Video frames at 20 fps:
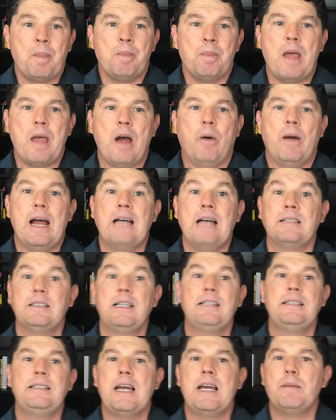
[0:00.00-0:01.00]
Now, as an
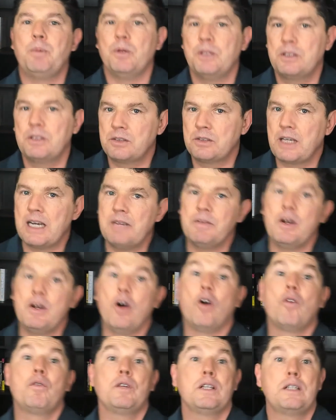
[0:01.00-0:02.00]
example, this is kind of an
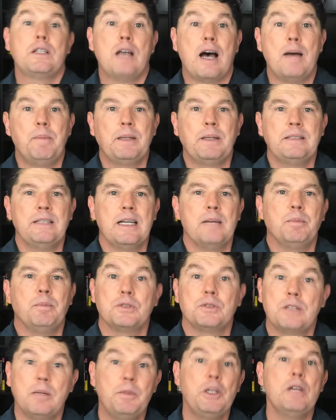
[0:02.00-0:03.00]
over the top example.
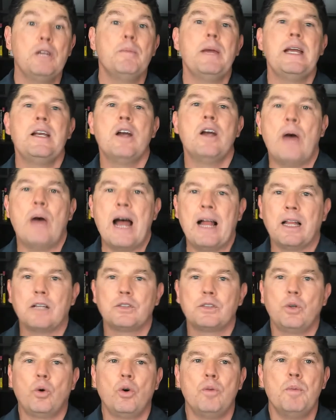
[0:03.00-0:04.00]
Some of you may know
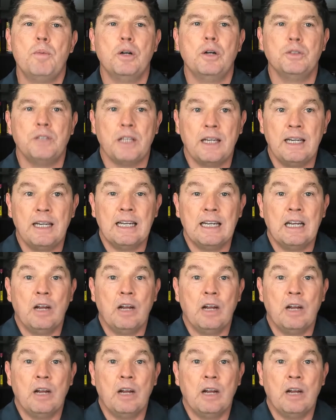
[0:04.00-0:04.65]
Alex Hormozi.